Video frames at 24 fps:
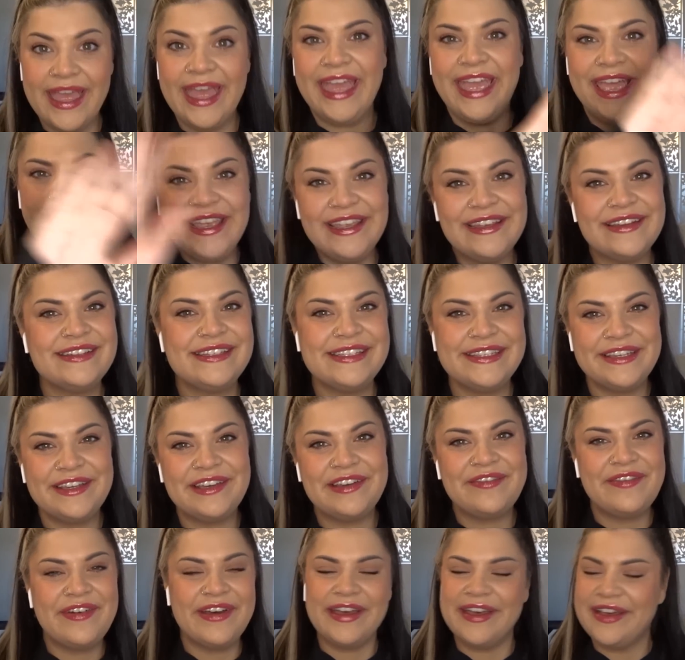Hey
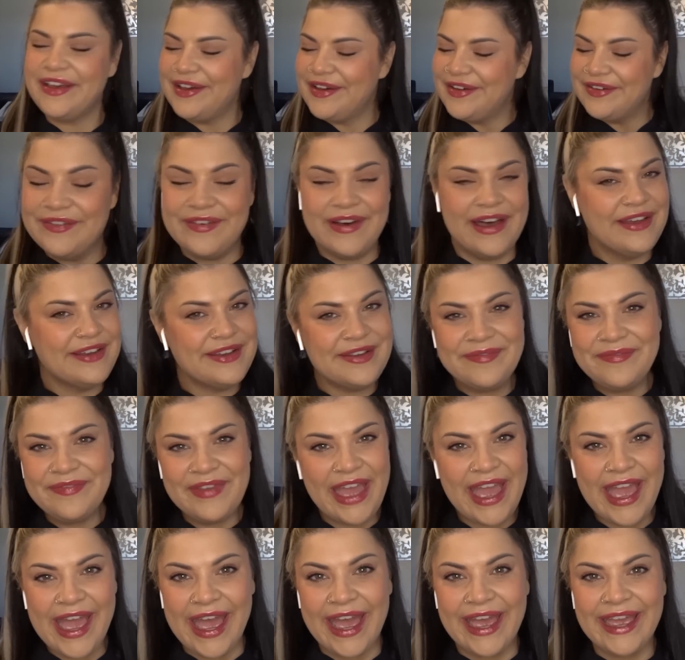YouTube, welcome
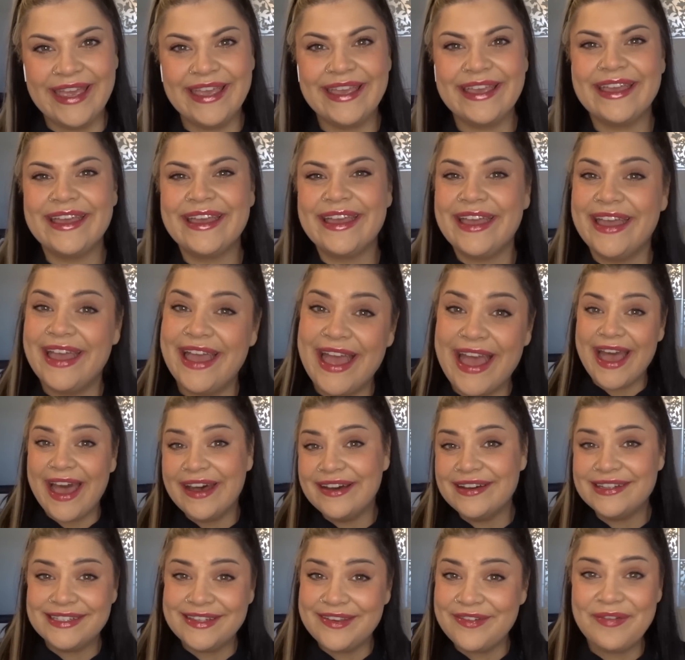back.
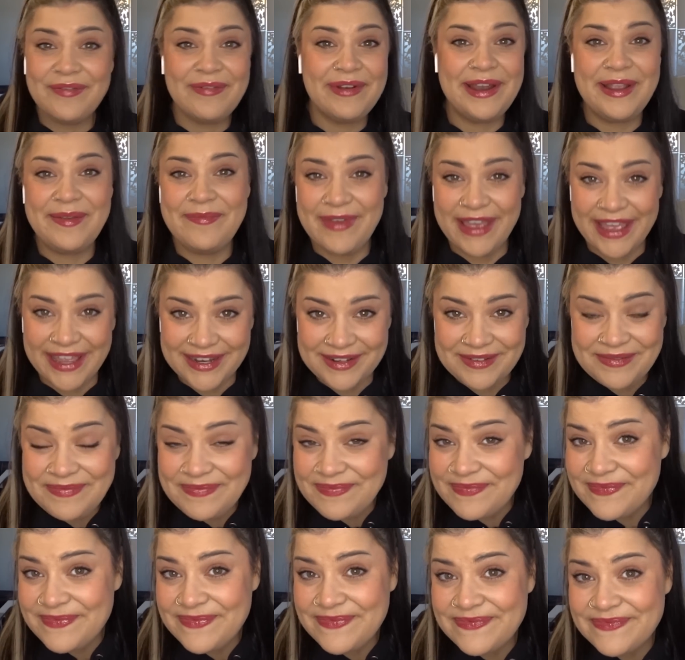How has everybody been?
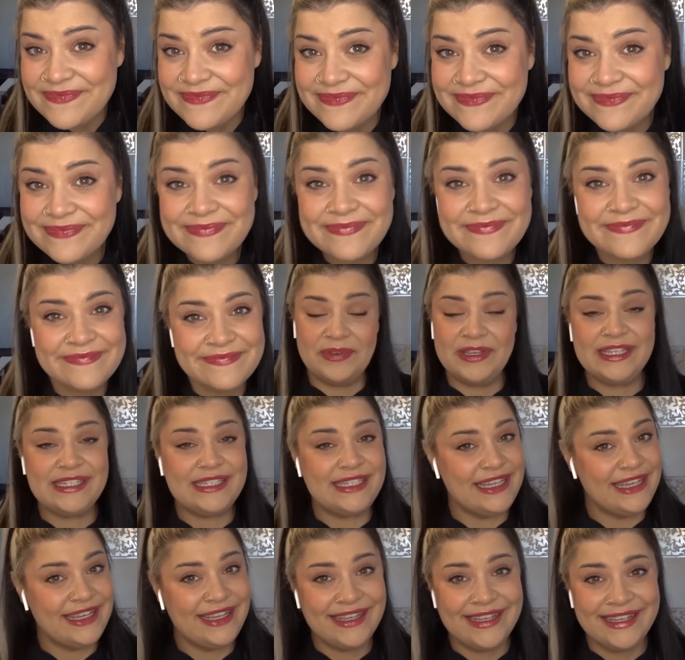I've been
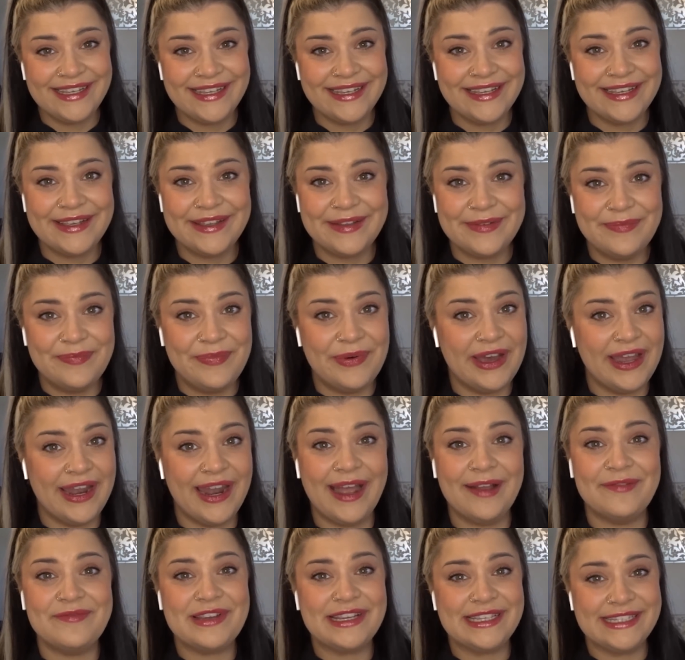busy, but
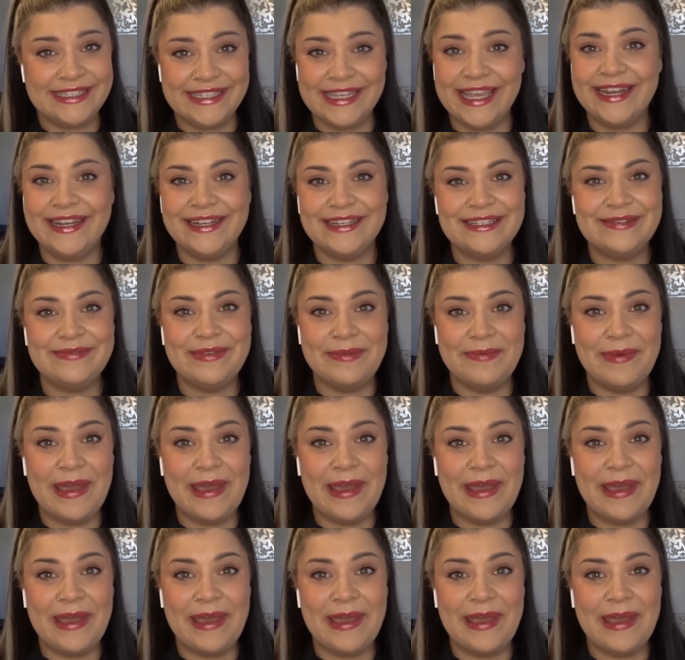I'm excited to be